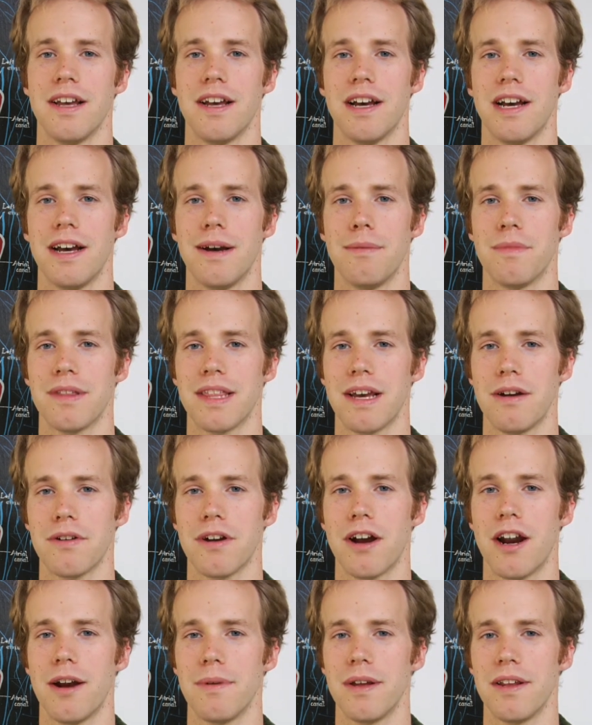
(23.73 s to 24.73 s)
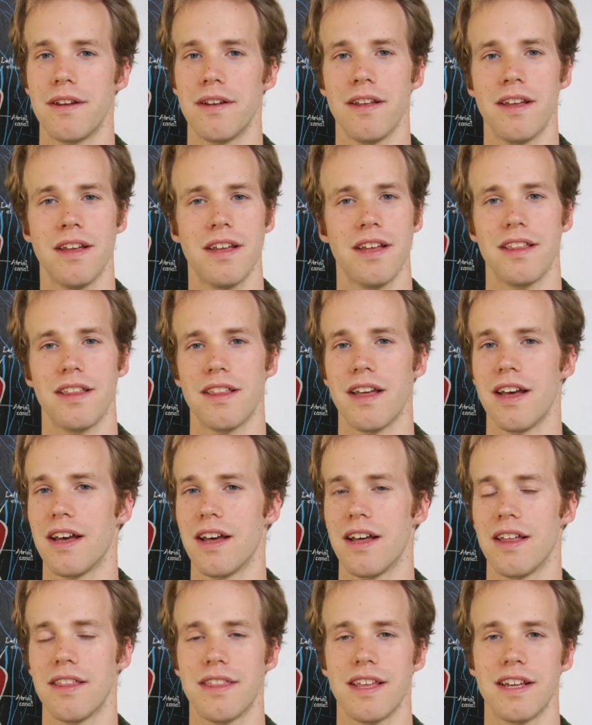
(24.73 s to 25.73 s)
Um, without carbon, uh,
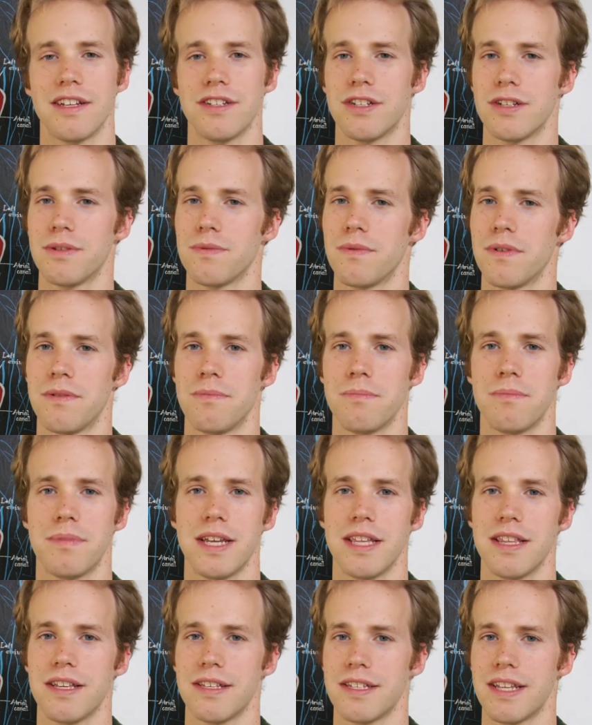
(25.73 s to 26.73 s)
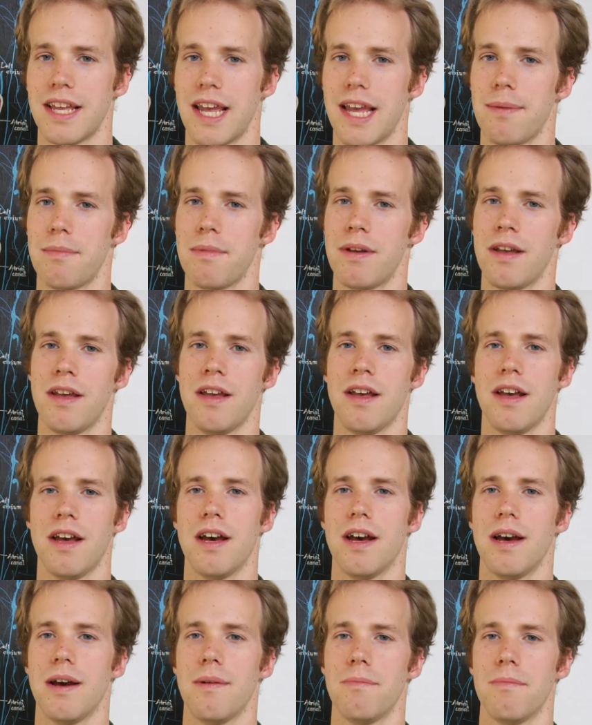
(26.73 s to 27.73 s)
things just wouldn't be the same.
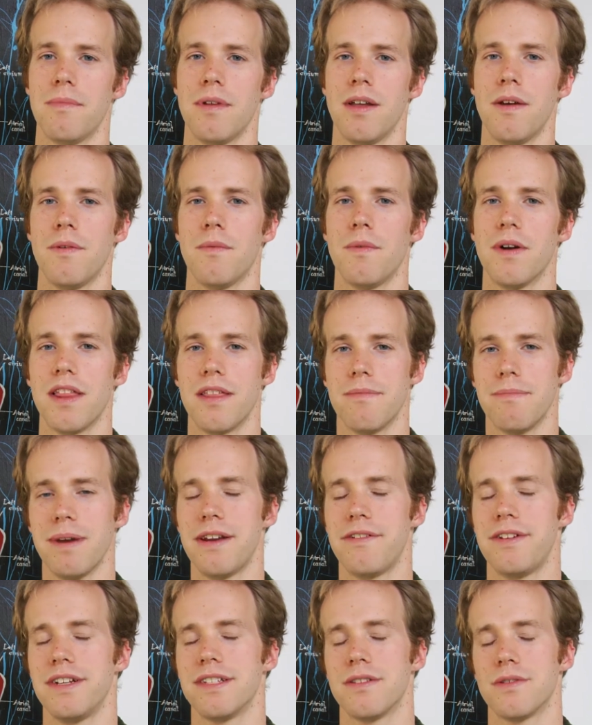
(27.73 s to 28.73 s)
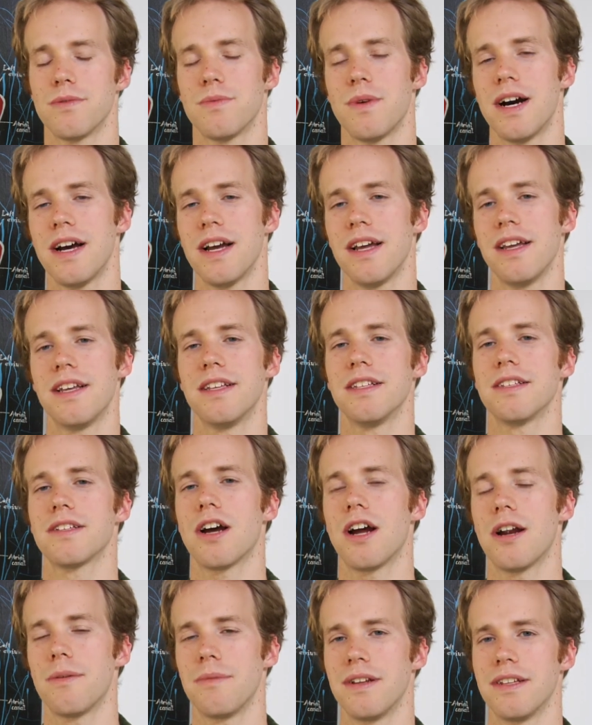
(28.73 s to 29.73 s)
Um, one of the main reasons why is
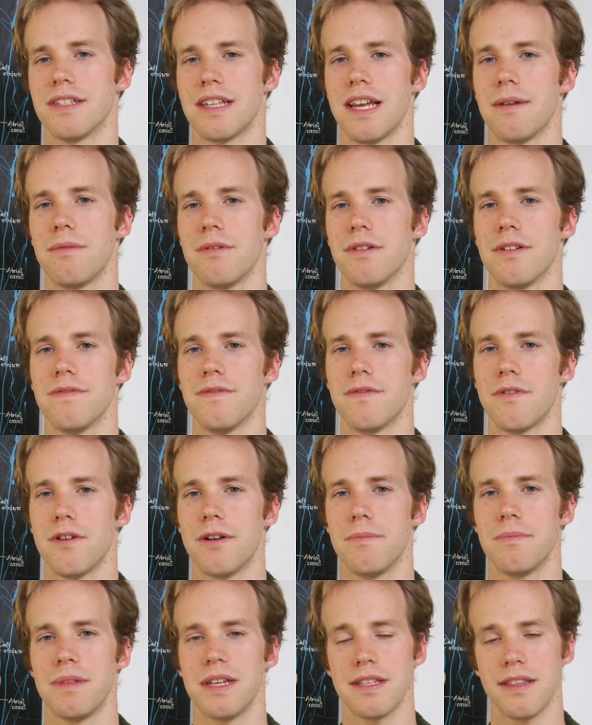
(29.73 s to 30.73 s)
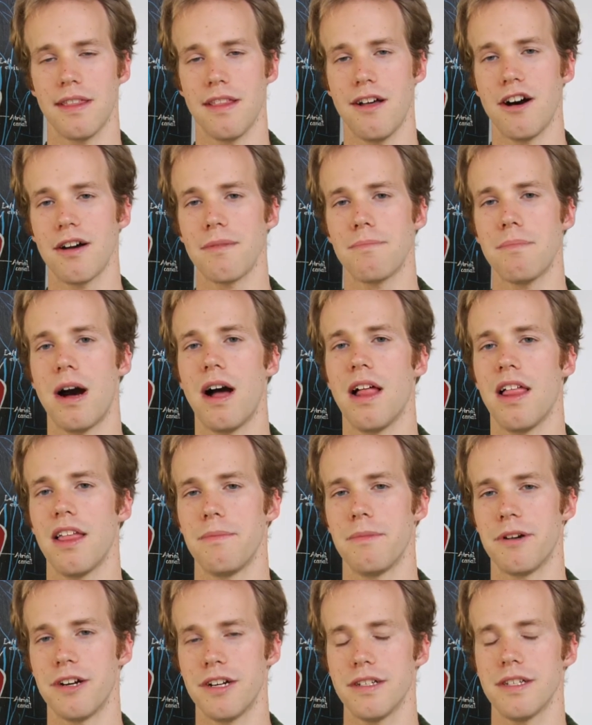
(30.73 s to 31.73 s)
carbon is able to form these long
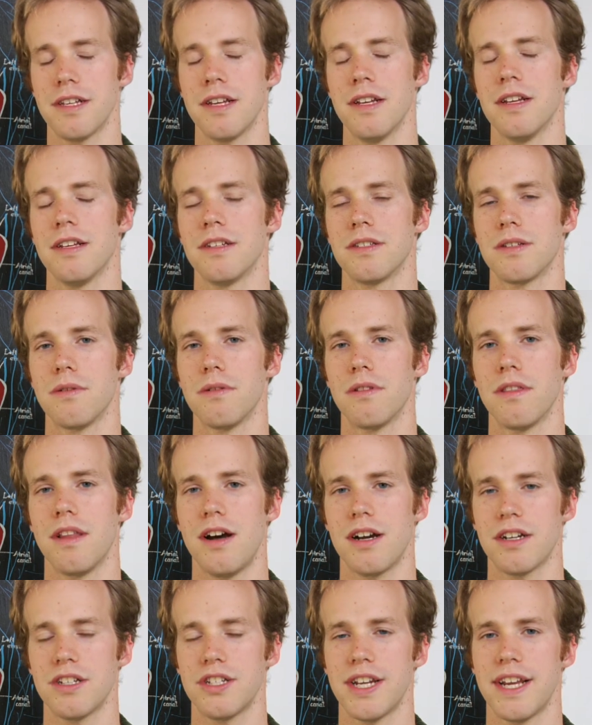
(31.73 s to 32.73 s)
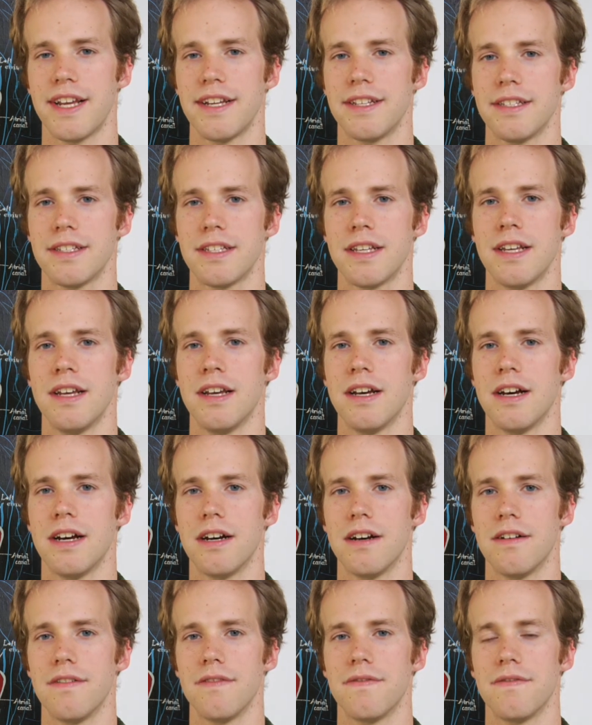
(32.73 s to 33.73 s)
polymers, so long chains
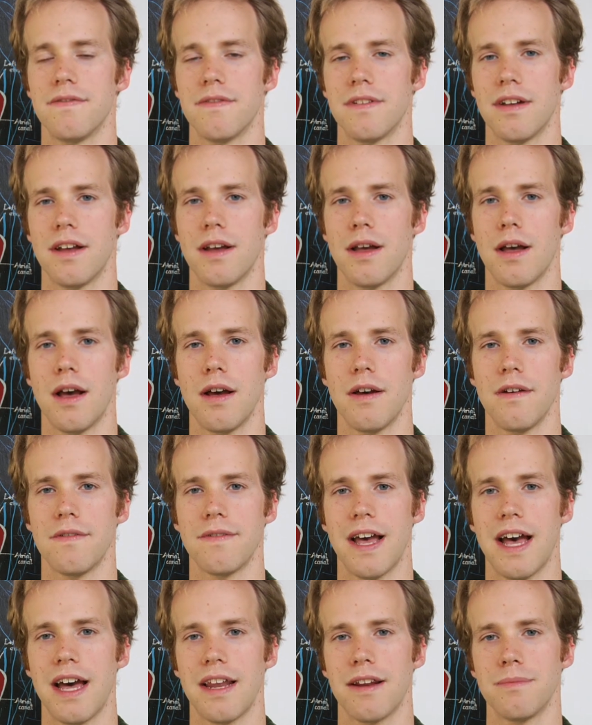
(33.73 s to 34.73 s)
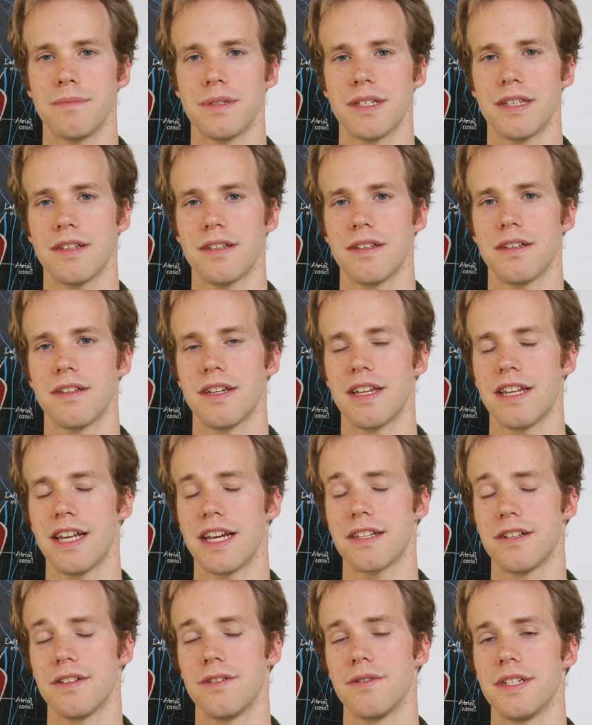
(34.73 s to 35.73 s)
of, of atoms
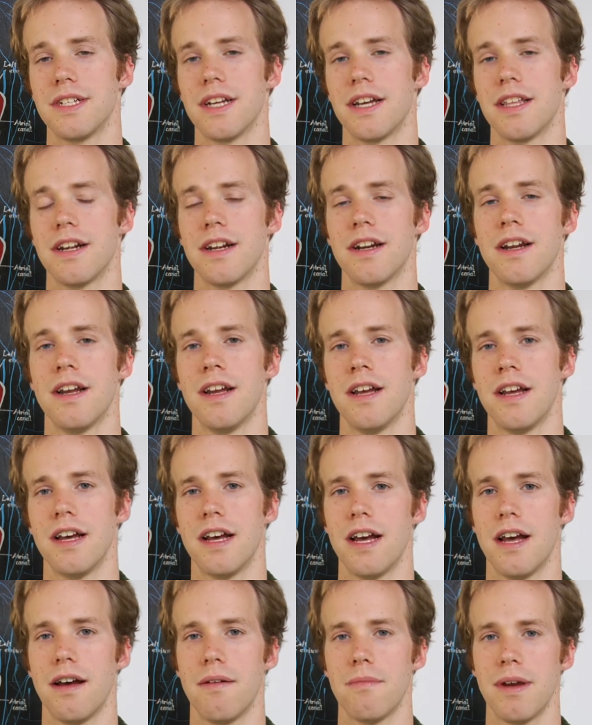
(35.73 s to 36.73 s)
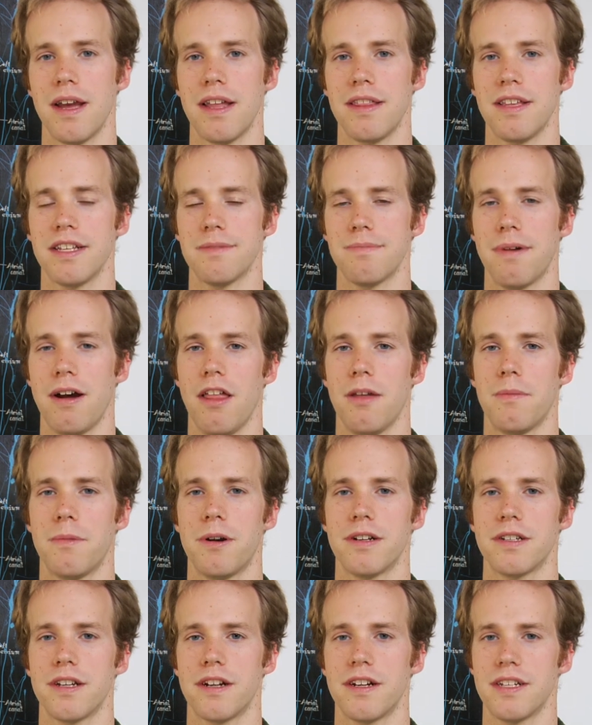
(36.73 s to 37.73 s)
connected to each other, um, and these
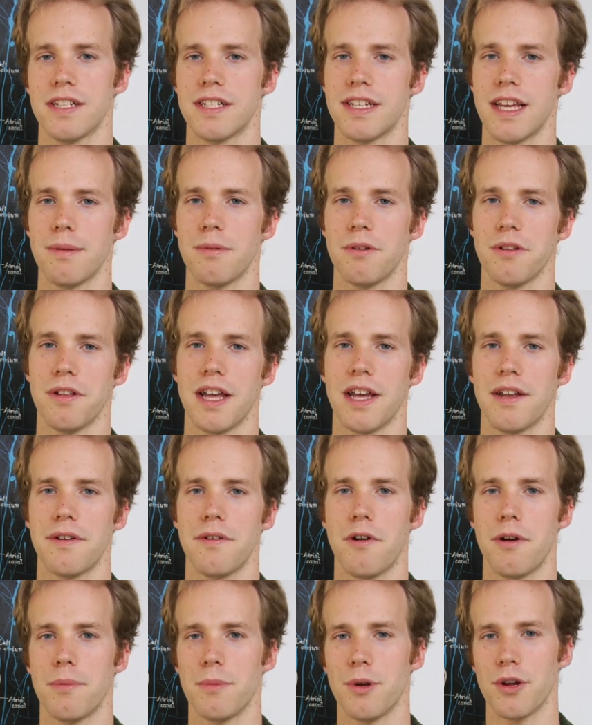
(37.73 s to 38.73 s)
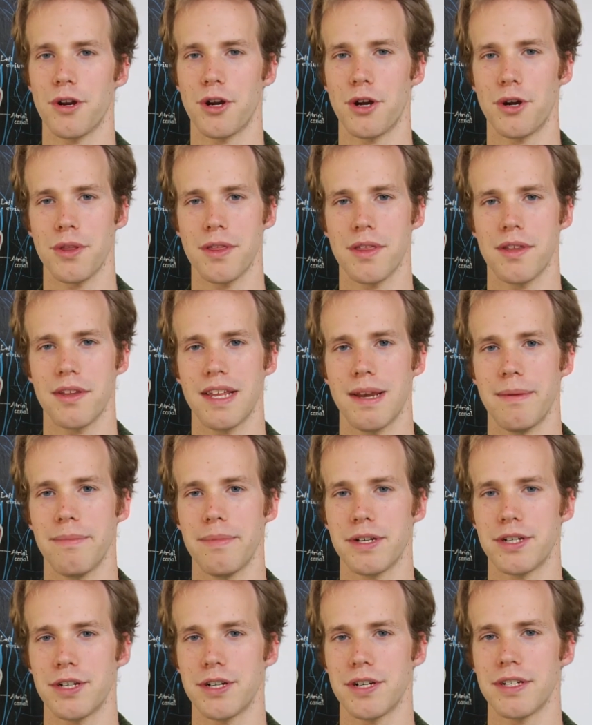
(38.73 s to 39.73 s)
polymers are stable at normal Earth
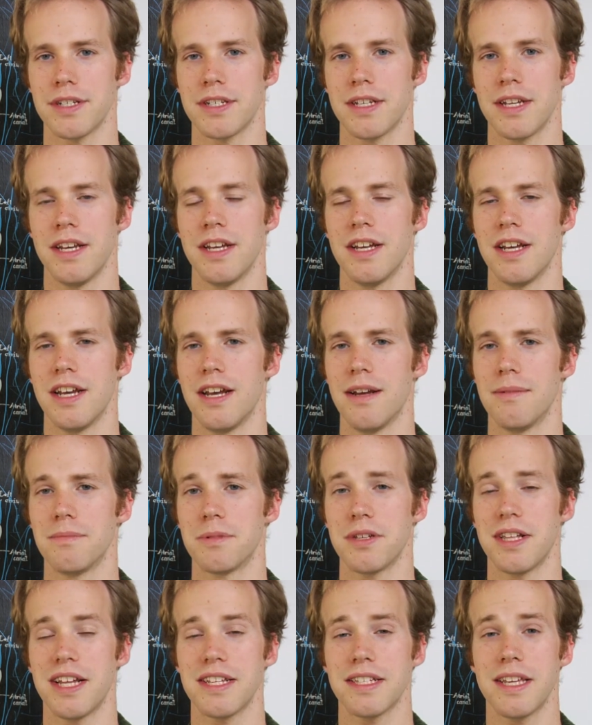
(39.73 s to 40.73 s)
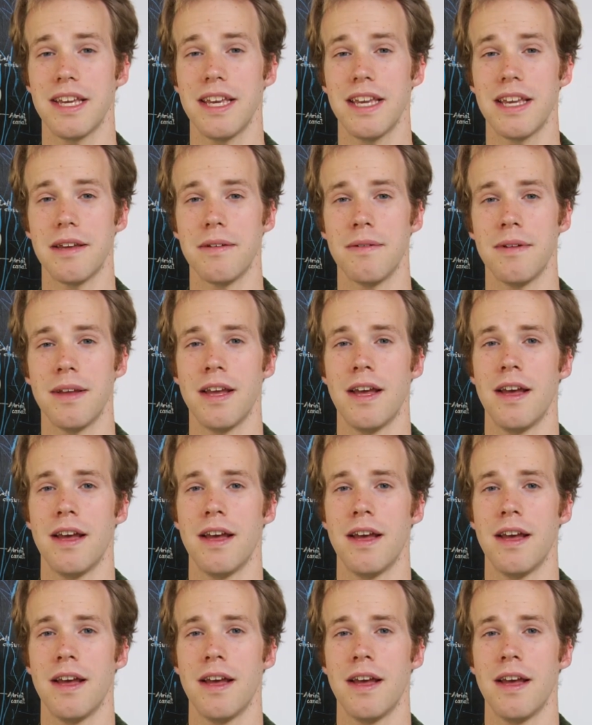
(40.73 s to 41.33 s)
temperatures. Um, so that's key.